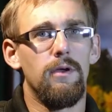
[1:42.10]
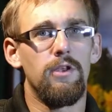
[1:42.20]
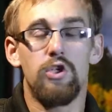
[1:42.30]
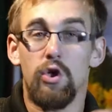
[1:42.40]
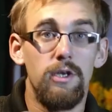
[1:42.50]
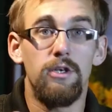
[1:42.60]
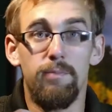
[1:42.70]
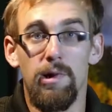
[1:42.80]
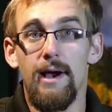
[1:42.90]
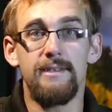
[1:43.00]
Ensuring due
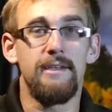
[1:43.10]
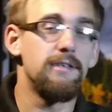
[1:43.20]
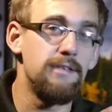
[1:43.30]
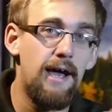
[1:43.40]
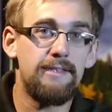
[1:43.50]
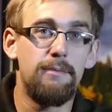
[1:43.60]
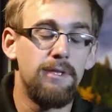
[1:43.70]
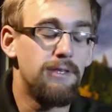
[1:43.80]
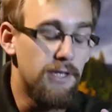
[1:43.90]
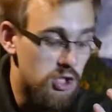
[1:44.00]
process is not
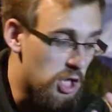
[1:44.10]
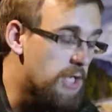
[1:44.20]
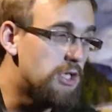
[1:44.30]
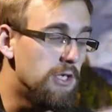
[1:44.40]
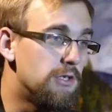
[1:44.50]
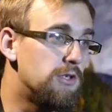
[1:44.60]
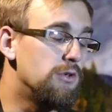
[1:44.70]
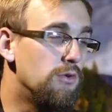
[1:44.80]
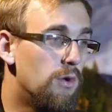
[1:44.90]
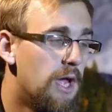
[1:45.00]
something that judges
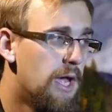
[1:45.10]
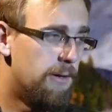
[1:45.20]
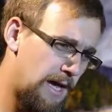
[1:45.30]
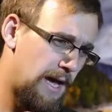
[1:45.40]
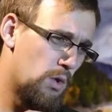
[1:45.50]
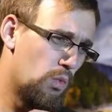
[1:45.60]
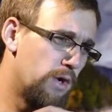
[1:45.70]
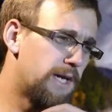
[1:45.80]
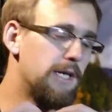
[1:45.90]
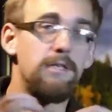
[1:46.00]
do.
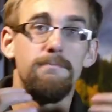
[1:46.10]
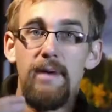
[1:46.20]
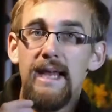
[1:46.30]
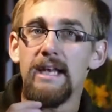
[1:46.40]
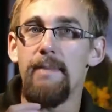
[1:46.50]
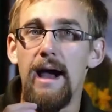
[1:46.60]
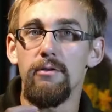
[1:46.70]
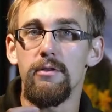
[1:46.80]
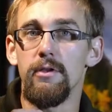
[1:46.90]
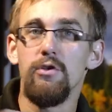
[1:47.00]
We could debate
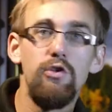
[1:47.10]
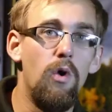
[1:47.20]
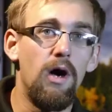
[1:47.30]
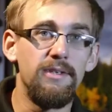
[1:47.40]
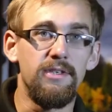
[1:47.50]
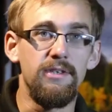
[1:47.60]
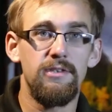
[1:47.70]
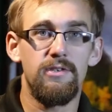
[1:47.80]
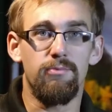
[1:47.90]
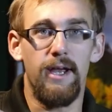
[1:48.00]
about the
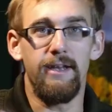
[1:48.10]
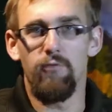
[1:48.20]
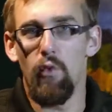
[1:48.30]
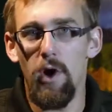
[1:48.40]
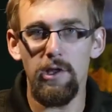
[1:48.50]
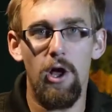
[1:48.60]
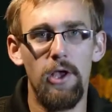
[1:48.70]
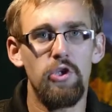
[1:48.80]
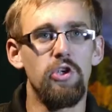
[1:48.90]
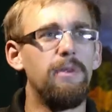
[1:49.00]
nuances, right, of what
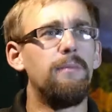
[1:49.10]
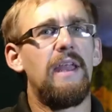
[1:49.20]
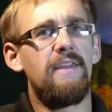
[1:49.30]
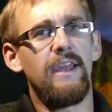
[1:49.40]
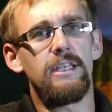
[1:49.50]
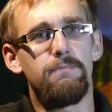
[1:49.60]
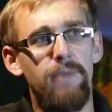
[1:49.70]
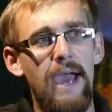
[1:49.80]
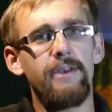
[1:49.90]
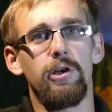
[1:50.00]
laws should be, but I think it's
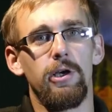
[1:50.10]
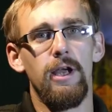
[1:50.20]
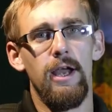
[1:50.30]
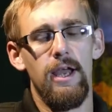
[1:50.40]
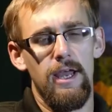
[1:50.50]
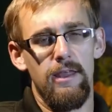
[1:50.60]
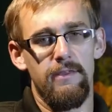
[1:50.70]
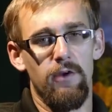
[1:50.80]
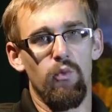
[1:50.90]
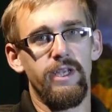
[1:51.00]
better
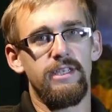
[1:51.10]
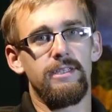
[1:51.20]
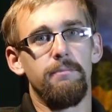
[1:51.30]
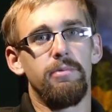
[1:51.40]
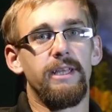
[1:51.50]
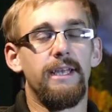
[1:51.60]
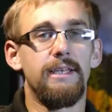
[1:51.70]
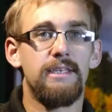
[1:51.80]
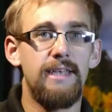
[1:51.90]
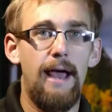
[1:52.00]
that we simply
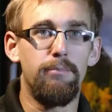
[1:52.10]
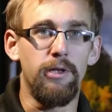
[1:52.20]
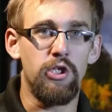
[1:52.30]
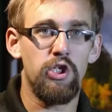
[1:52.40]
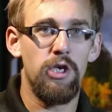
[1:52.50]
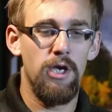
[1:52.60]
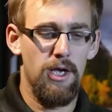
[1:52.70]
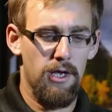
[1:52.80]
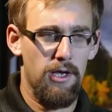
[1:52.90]
establish